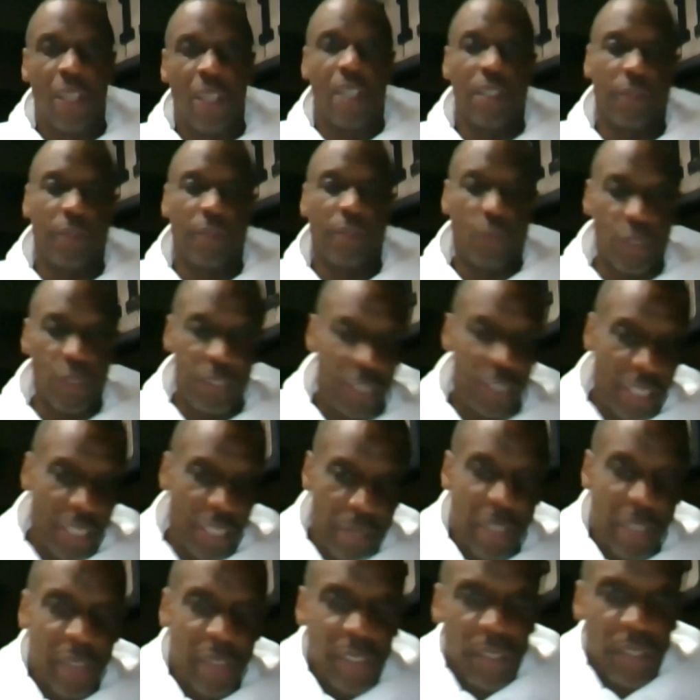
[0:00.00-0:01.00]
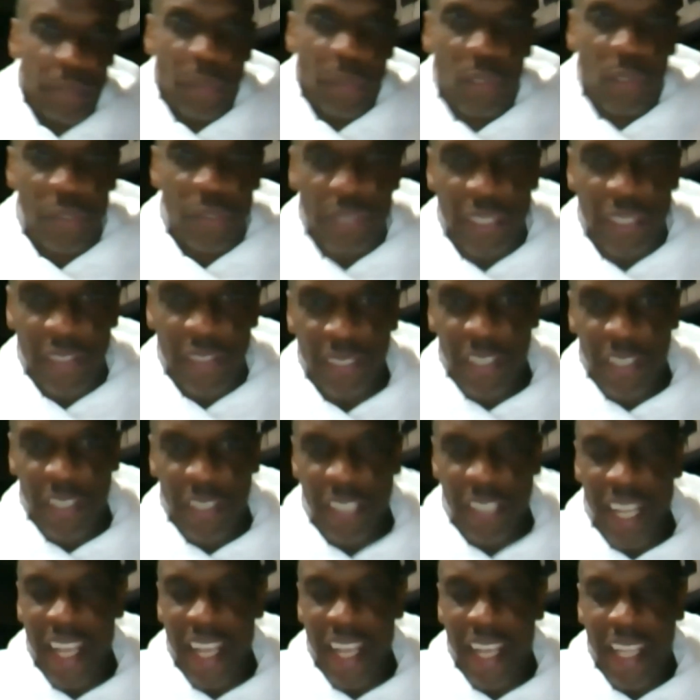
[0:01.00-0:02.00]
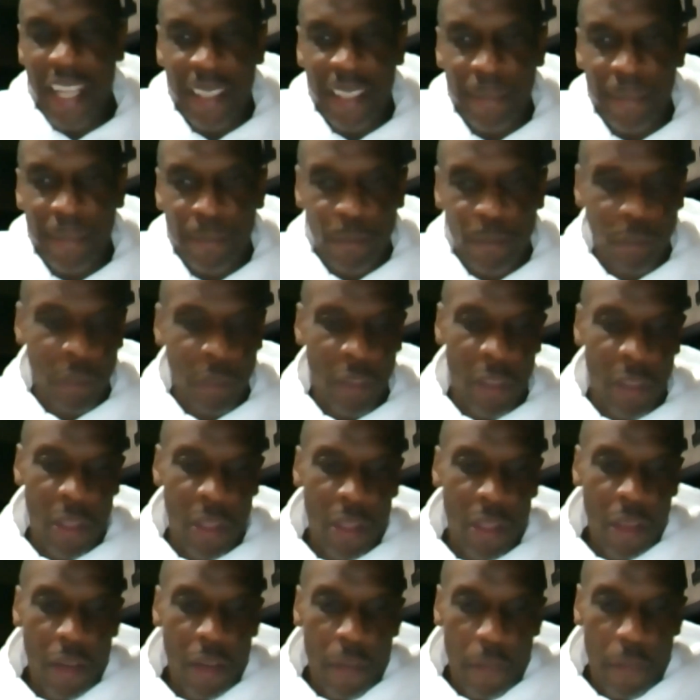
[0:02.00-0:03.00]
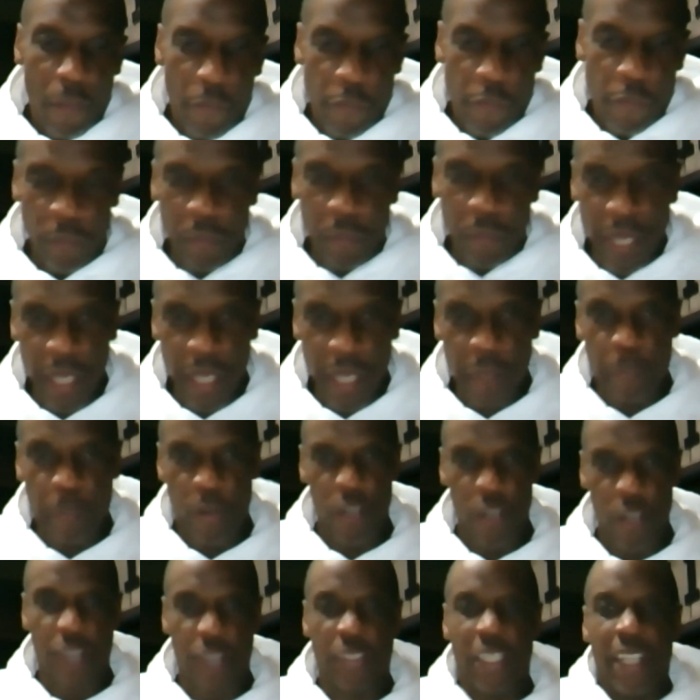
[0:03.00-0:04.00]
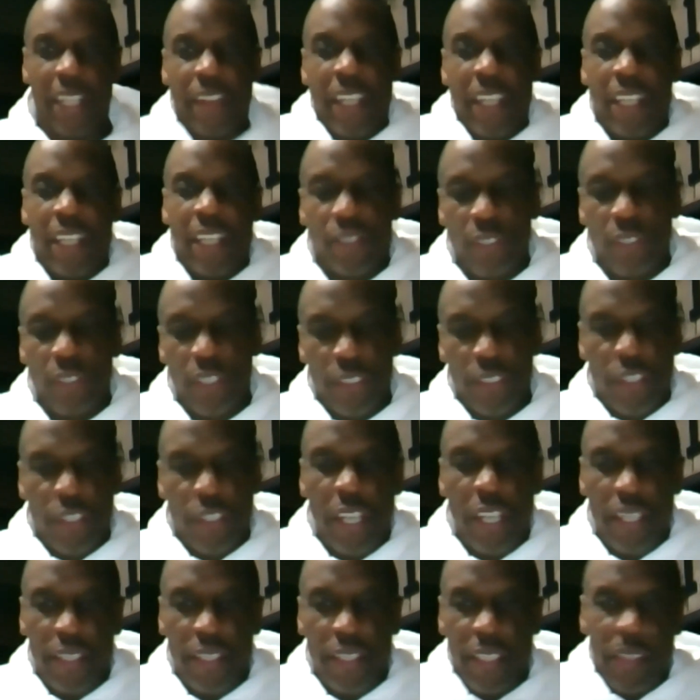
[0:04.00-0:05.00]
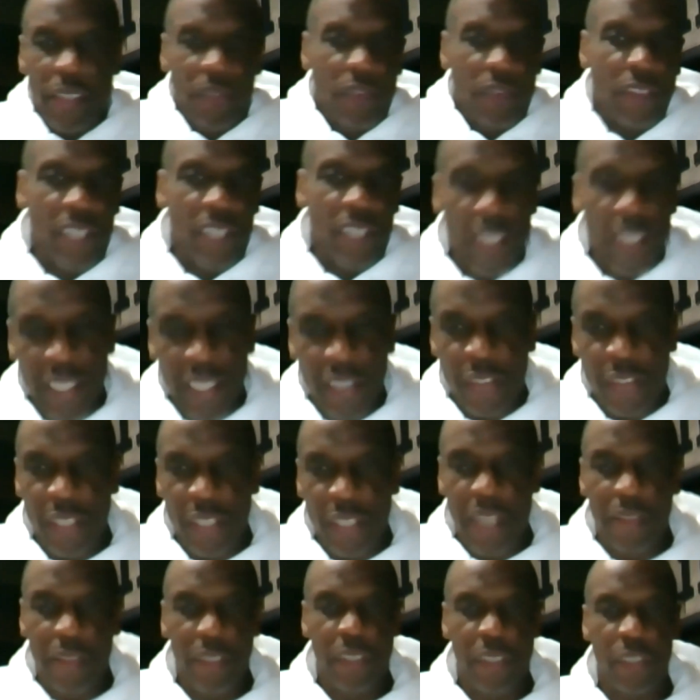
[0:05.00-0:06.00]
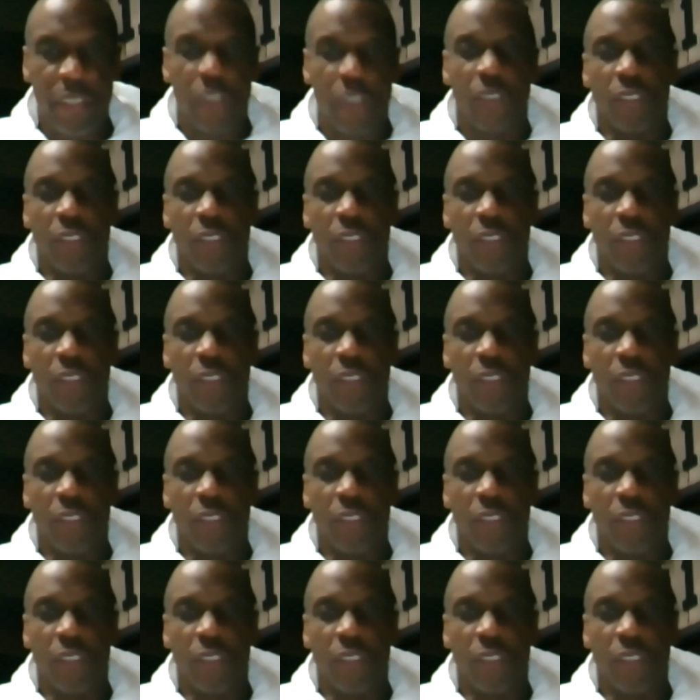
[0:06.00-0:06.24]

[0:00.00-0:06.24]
Unfortunately, they beat us in the postseason. And for me personally, I think it started changing in 87.